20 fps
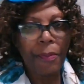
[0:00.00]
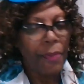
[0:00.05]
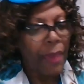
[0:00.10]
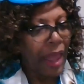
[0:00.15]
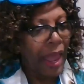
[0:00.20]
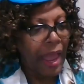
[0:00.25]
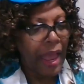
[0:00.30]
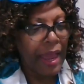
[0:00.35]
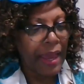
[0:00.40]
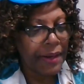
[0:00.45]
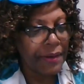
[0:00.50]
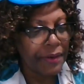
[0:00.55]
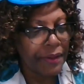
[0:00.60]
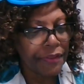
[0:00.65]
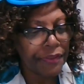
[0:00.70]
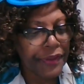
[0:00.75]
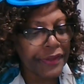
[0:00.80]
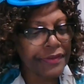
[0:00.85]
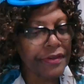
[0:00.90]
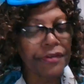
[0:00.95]
and
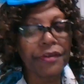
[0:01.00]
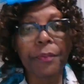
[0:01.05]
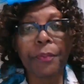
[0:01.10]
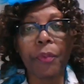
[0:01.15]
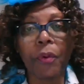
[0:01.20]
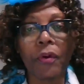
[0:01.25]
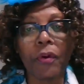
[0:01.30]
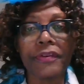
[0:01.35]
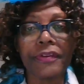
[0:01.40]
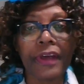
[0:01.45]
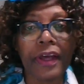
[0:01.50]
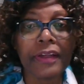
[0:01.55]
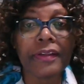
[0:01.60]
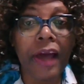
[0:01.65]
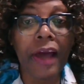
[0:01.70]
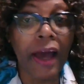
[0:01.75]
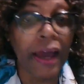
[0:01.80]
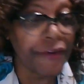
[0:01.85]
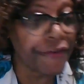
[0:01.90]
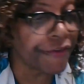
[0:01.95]
these are the books that
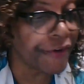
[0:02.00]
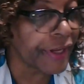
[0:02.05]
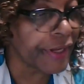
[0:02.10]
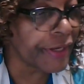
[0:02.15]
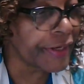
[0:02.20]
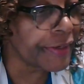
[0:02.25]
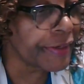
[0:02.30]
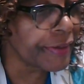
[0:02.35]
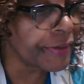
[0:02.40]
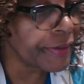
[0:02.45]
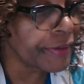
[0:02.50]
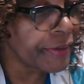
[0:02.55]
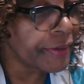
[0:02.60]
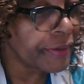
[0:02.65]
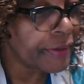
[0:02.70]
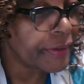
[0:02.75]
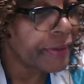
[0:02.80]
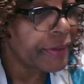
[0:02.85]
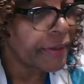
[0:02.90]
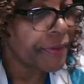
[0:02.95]
I read:
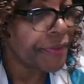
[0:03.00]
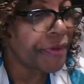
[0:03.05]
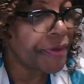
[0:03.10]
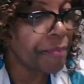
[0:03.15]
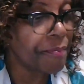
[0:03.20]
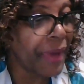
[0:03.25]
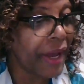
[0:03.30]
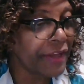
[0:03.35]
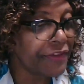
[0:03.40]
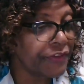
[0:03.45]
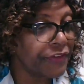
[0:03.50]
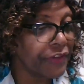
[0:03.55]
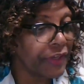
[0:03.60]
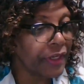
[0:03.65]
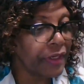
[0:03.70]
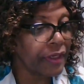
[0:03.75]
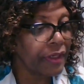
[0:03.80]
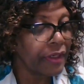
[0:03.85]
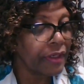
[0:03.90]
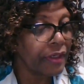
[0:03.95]
The Magic,